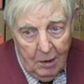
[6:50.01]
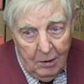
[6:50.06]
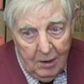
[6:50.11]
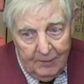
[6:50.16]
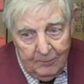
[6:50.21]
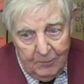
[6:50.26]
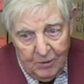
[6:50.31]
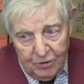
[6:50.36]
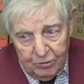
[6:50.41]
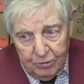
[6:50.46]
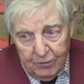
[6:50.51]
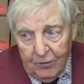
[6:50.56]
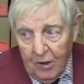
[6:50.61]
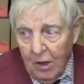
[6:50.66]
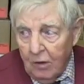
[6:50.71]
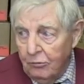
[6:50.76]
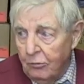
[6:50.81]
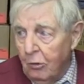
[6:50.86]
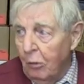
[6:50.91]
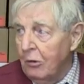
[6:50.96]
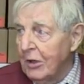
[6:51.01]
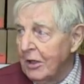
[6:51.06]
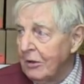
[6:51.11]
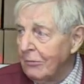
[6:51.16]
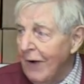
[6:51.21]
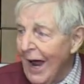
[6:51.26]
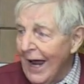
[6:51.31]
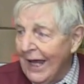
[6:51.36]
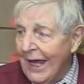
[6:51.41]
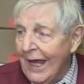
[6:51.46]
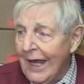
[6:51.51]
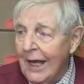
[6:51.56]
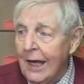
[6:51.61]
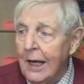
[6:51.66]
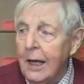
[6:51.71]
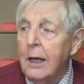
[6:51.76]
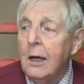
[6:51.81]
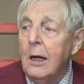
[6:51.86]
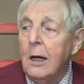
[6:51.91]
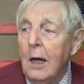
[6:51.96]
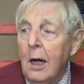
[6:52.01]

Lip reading: in which we've got rolling racking,